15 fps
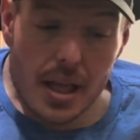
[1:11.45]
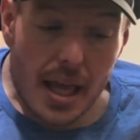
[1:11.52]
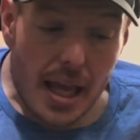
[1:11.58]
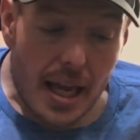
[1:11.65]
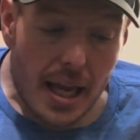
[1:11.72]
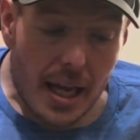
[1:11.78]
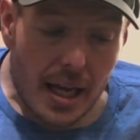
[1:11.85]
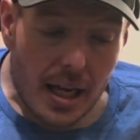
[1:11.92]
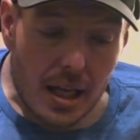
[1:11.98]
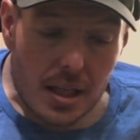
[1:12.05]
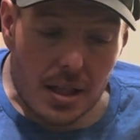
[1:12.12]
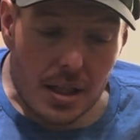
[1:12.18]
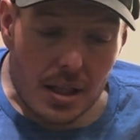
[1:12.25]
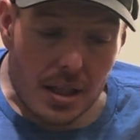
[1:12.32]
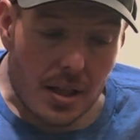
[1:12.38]

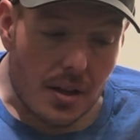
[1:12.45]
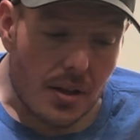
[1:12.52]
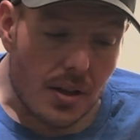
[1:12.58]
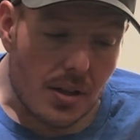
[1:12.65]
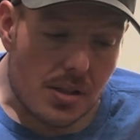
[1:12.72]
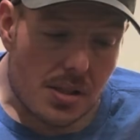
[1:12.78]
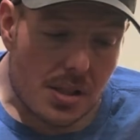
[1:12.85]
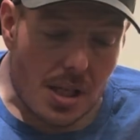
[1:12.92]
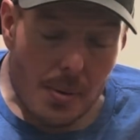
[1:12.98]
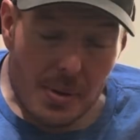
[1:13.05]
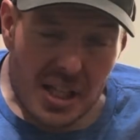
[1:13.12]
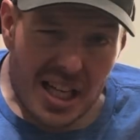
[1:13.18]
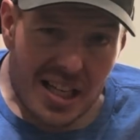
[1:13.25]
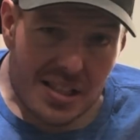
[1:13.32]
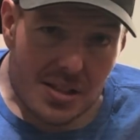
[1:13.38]
and some of
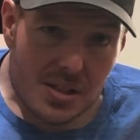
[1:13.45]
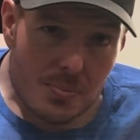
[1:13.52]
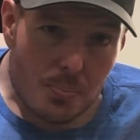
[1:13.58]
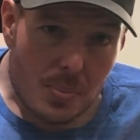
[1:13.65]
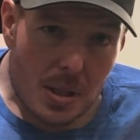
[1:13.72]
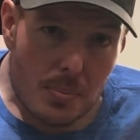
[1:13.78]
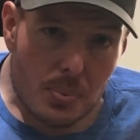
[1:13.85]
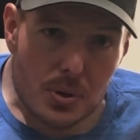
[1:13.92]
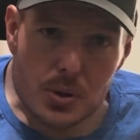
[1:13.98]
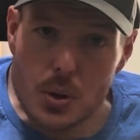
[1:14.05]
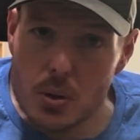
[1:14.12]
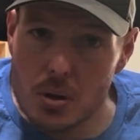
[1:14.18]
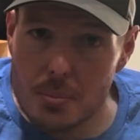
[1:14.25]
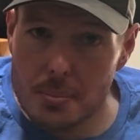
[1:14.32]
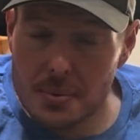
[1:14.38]
that's people
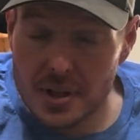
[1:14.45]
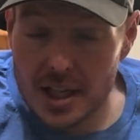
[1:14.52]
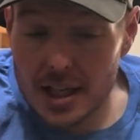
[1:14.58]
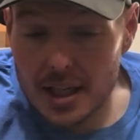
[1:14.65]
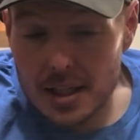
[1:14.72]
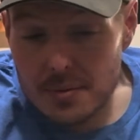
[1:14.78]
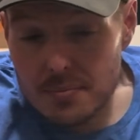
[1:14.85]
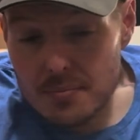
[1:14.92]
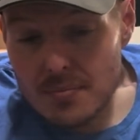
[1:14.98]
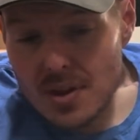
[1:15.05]
do to breed,